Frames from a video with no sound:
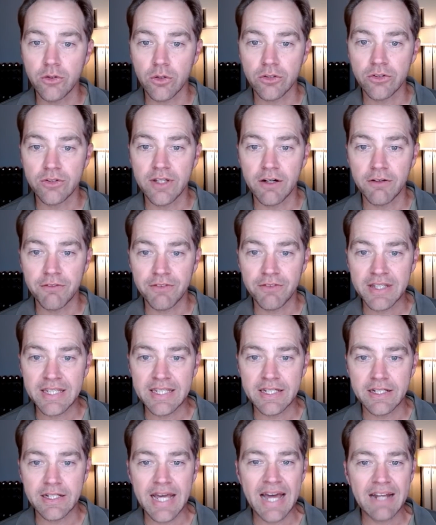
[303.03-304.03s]
yourself
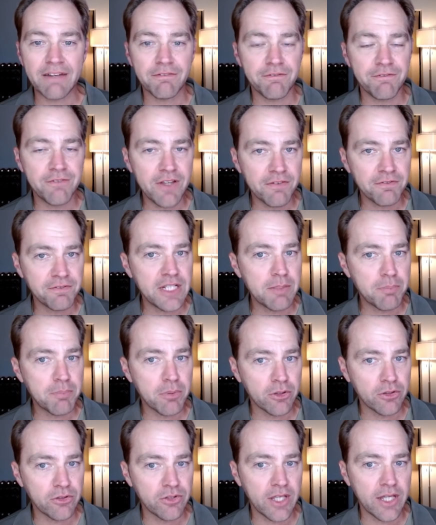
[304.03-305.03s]
in at
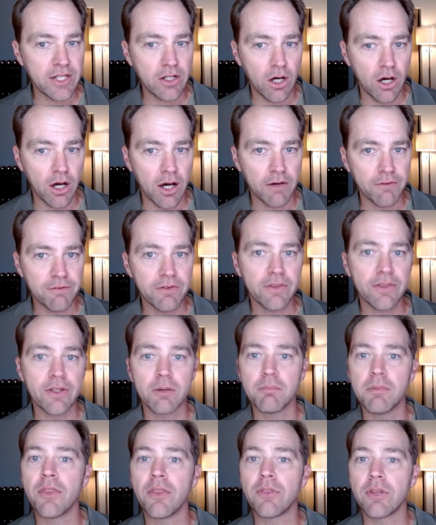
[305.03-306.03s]
50% off their
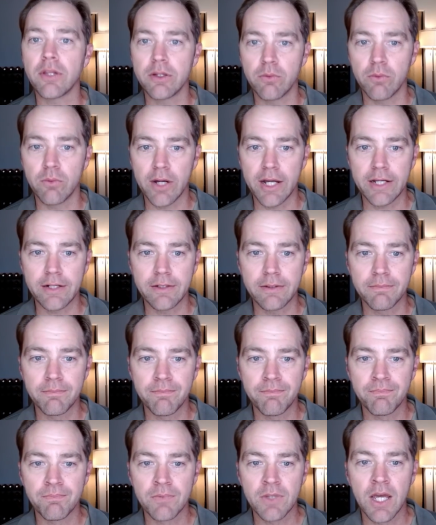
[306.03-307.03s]
monthly rate.
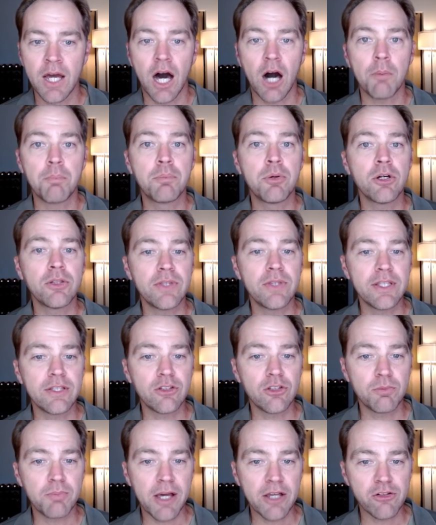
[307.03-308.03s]
I'll put this
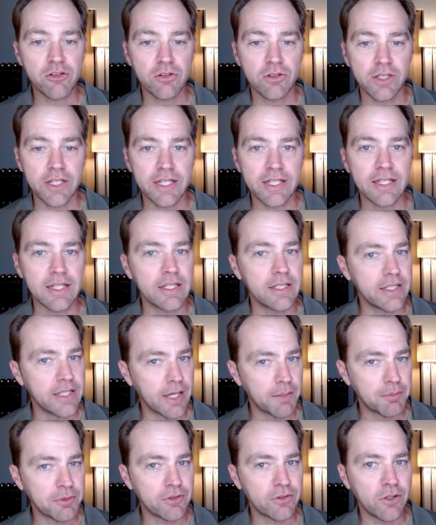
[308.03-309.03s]
special link in the
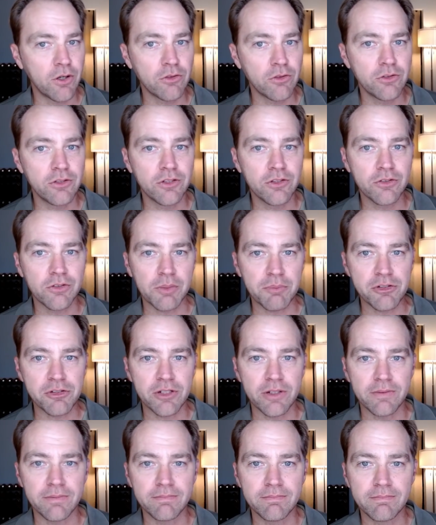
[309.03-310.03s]
episode's
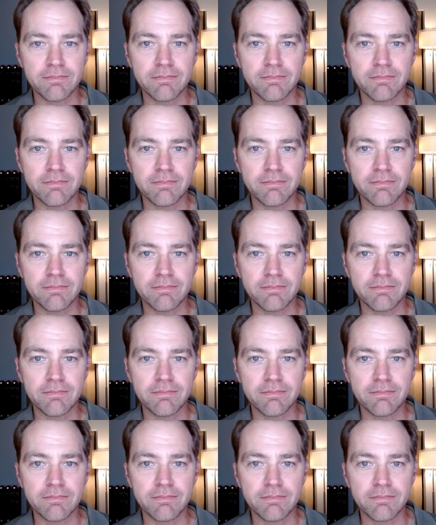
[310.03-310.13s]
description.